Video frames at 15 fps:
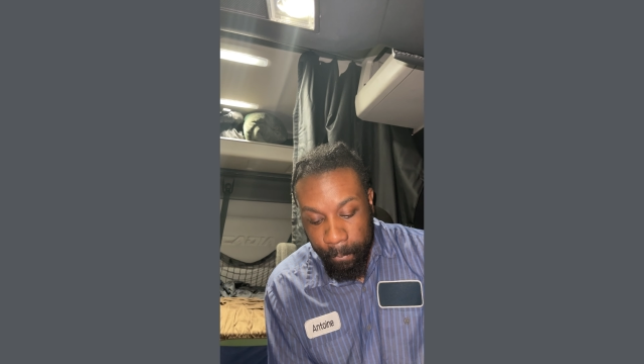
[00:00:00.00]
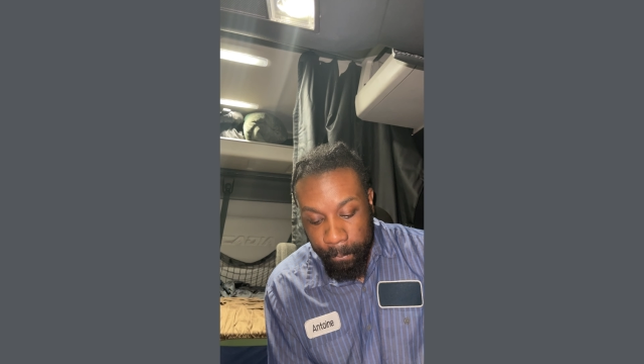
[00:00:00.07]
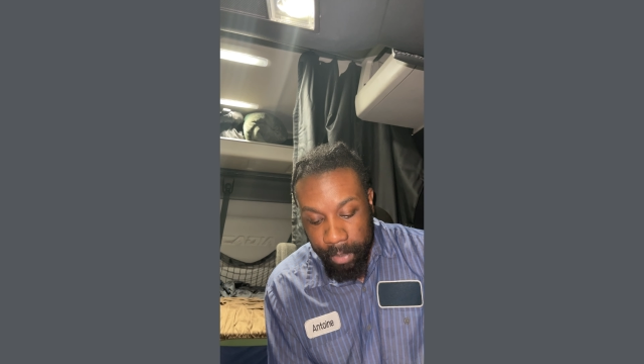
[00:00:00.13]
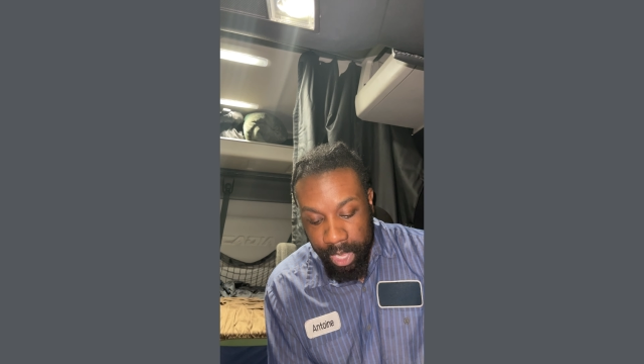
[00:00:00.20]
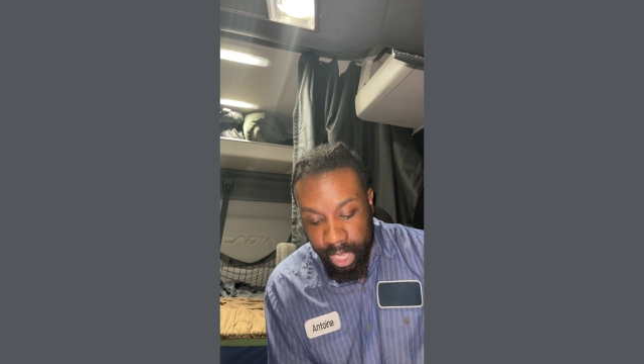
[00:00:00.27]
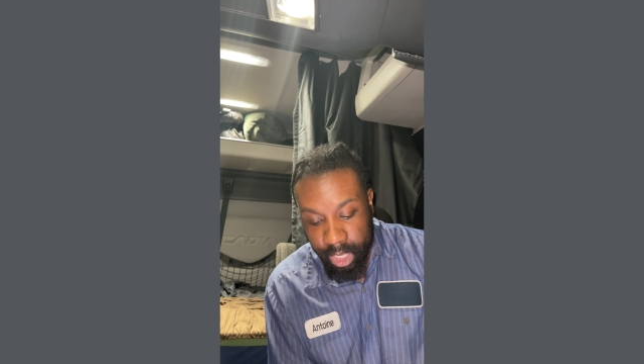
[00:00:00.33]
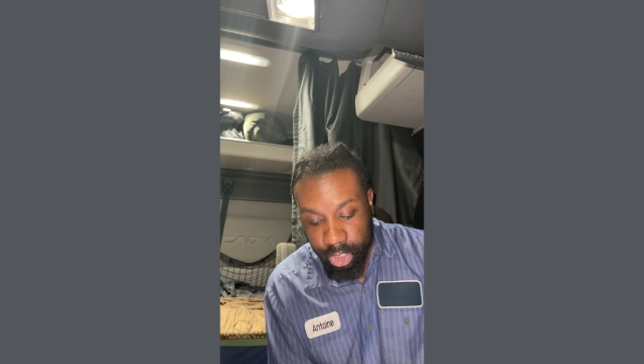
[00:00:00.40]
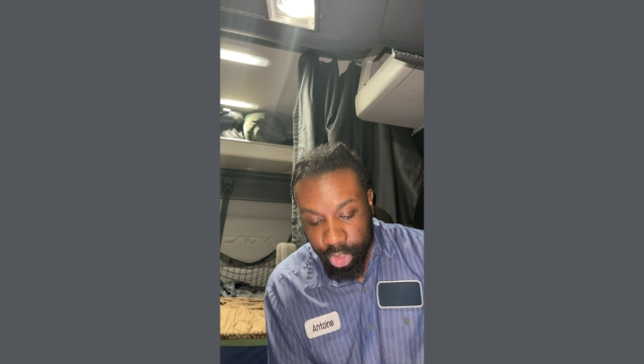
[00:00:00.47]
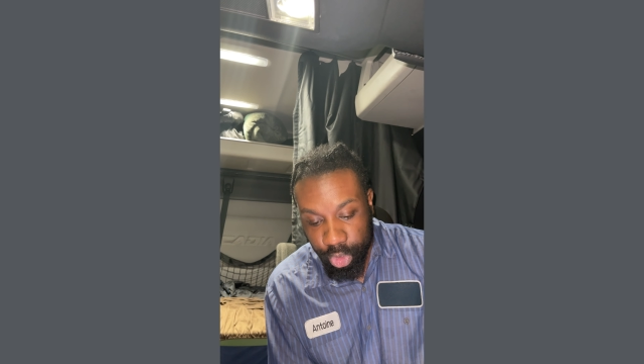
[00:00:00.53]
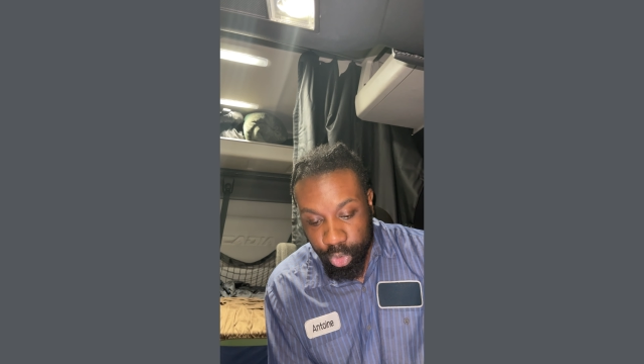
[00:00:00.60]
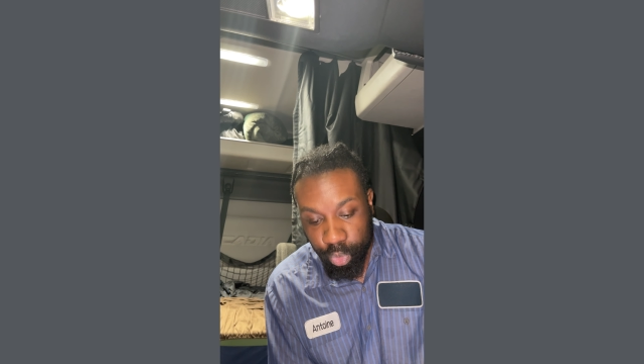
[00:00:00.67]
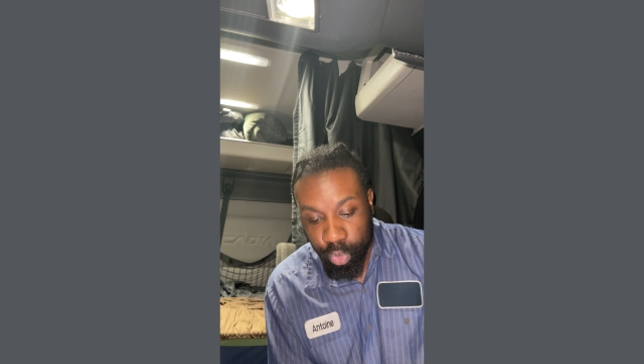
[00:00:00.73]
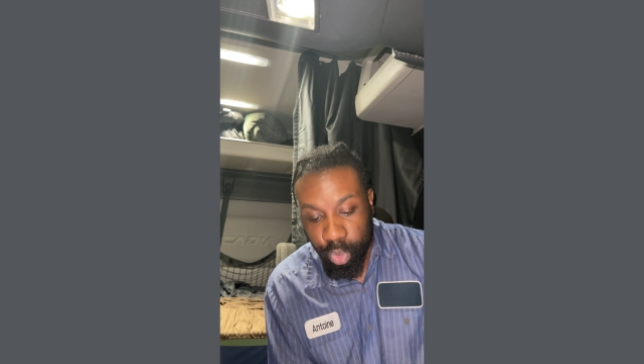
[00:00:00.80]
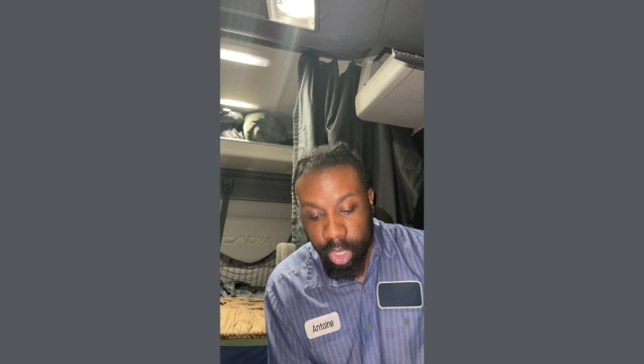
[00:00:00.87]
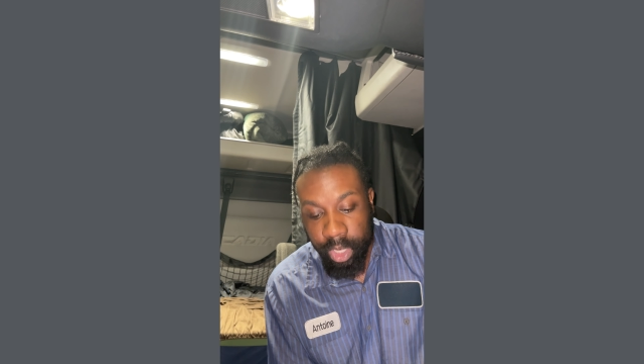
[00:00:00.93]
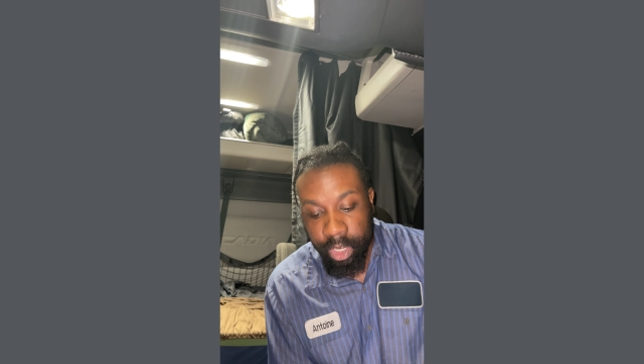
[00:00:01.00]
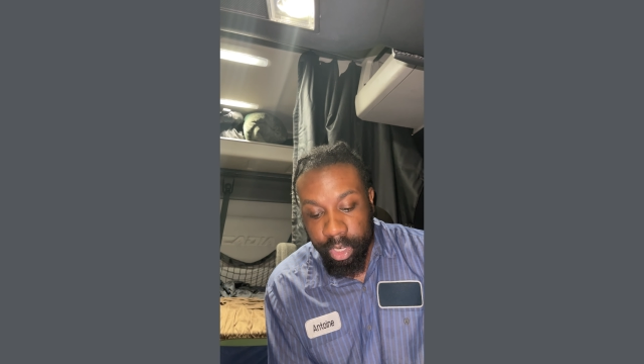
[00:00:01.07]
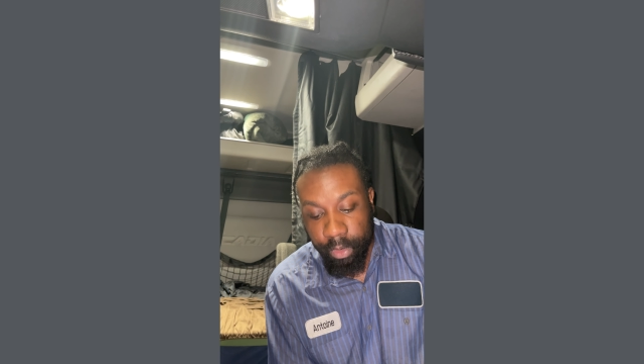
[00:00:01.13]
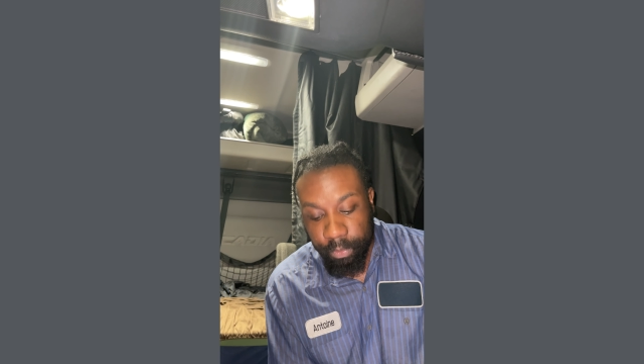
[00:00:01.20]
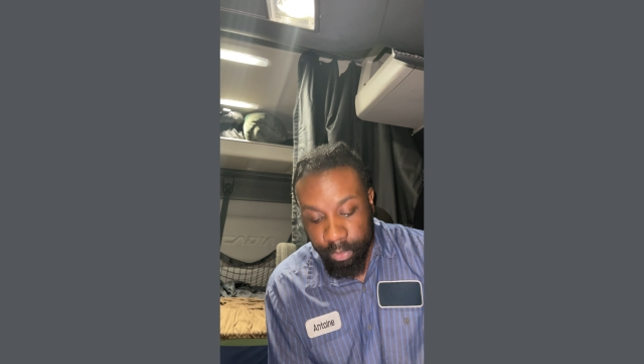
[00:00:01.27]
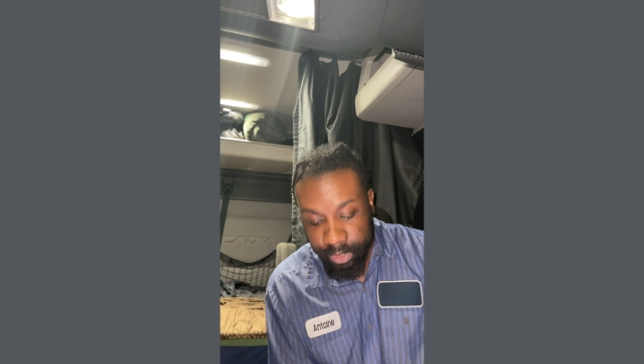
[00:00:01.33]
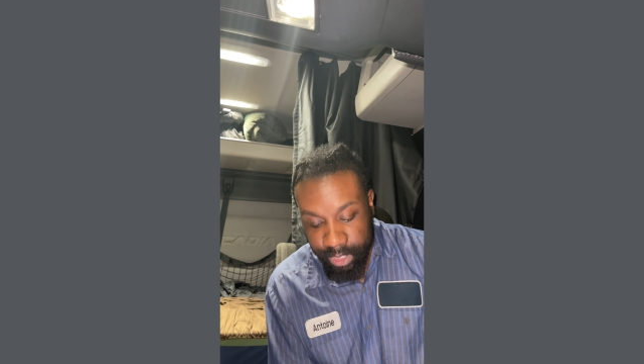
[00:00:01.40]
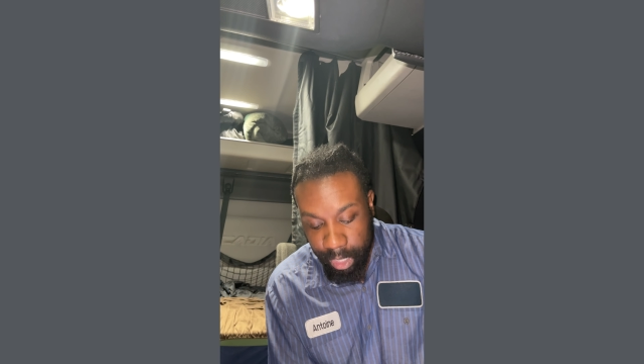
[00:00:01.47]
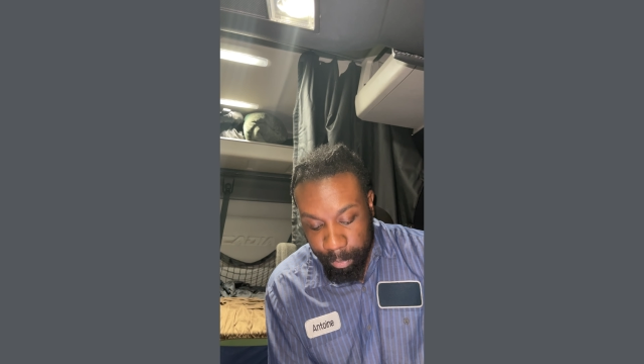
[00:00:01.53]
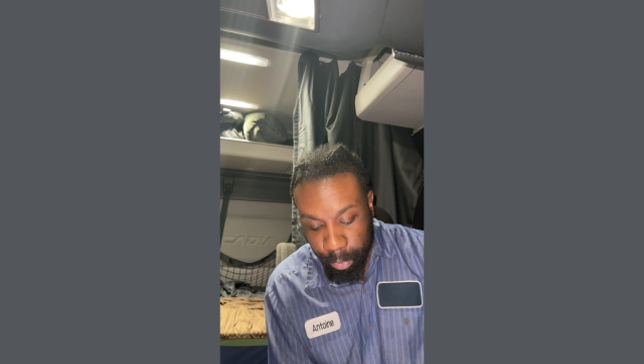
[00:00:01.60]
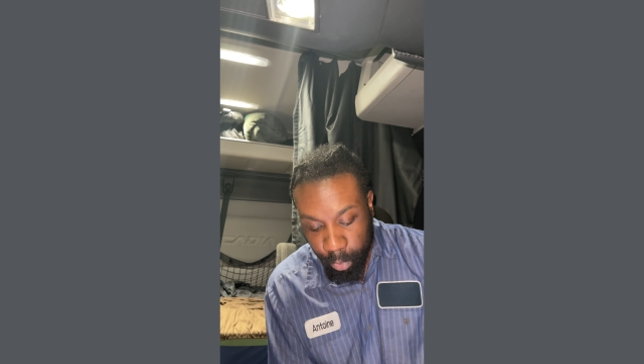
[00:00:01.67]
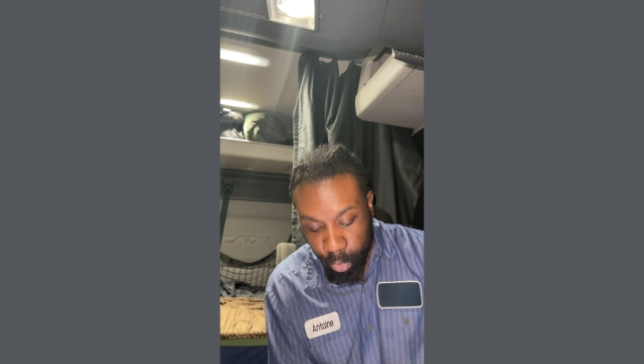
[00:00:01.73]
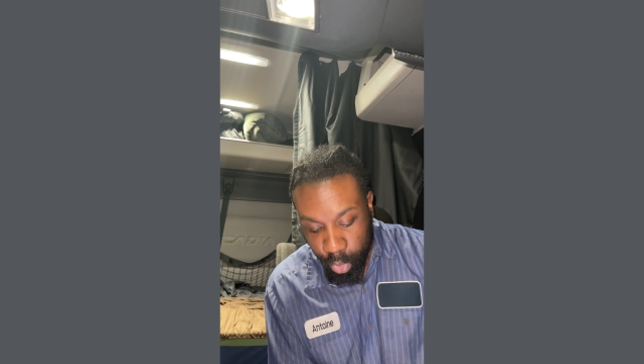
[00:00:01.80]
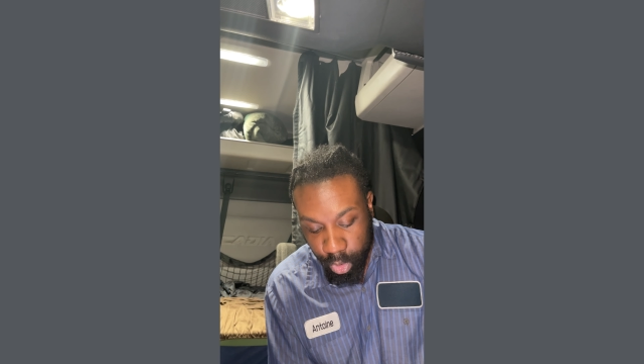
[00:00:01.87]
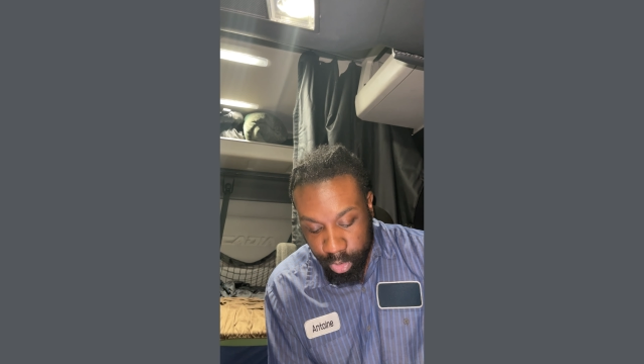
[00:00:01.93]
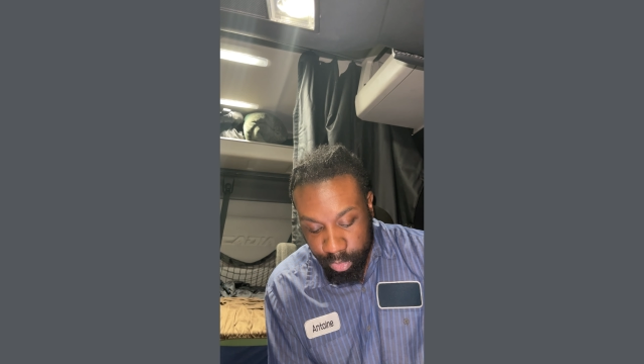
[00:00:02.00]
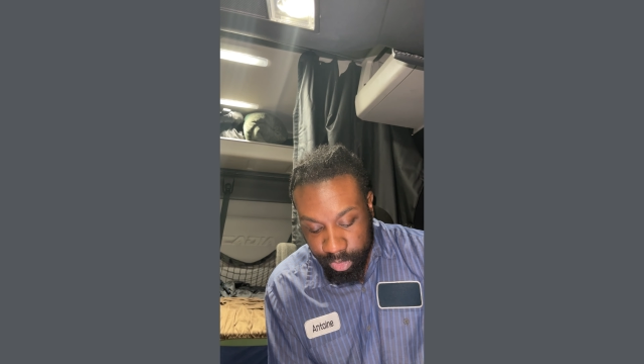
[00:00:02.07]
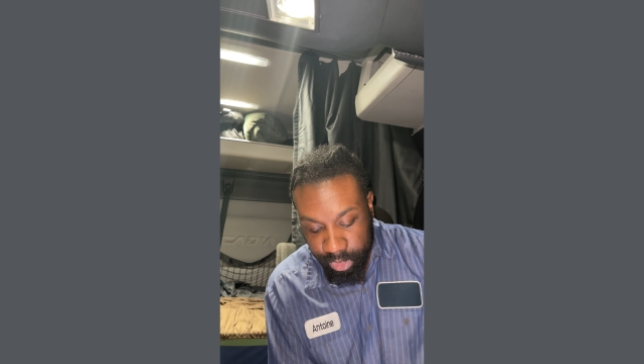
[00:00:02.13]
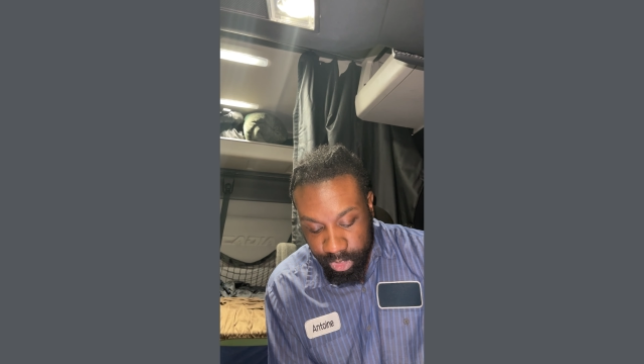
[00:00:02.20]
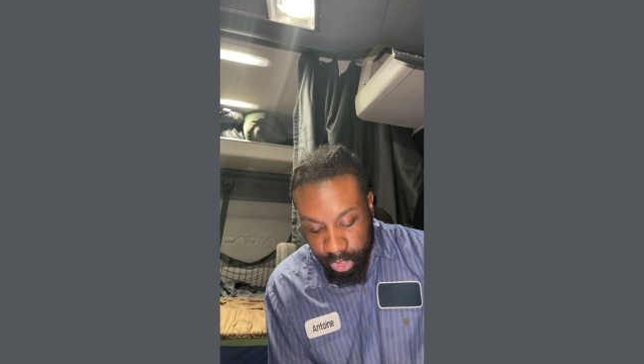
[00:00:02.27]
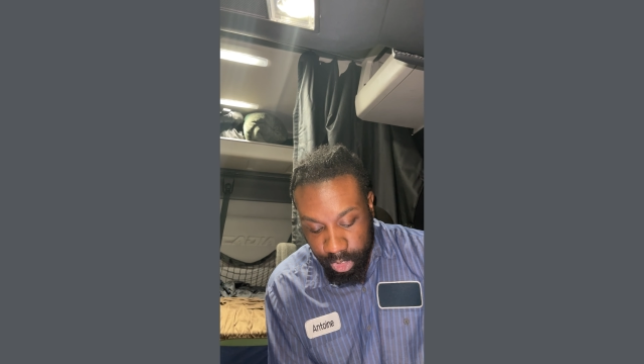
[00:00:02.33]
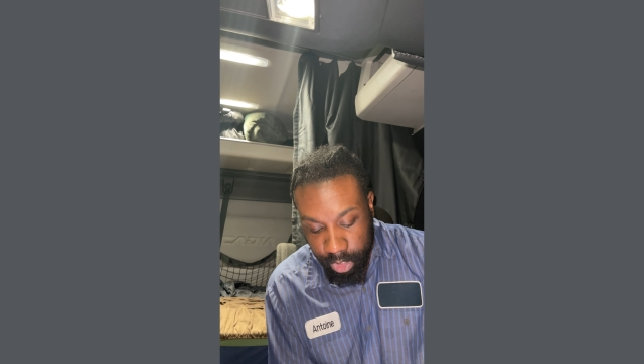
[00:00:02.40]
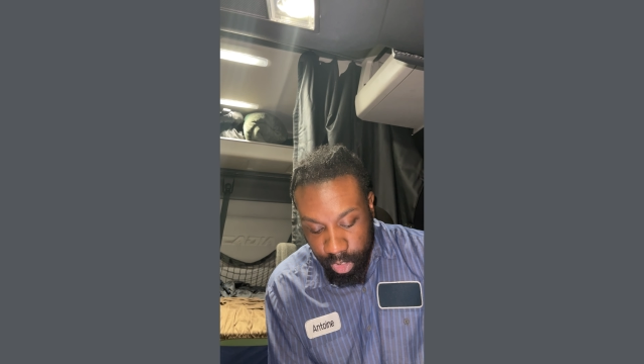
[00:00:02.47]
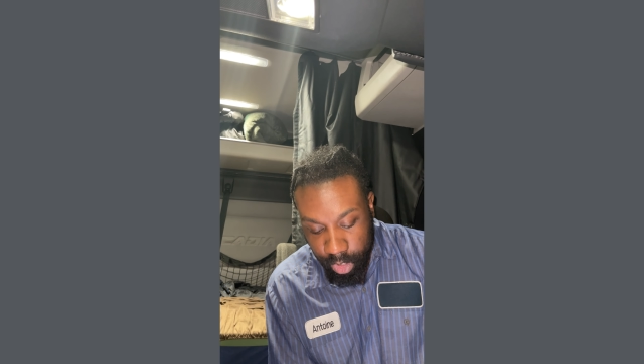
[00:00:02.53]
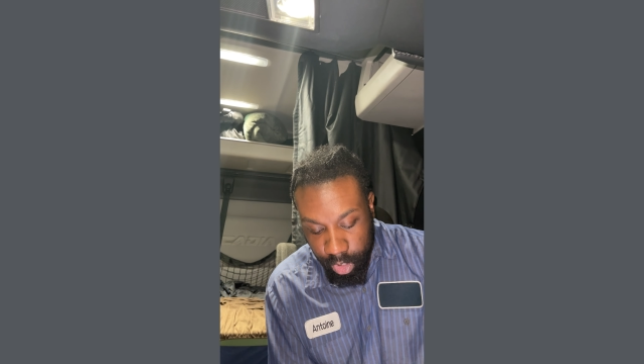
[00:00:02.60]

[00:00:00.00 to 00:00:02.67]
pays you a different type of royalty.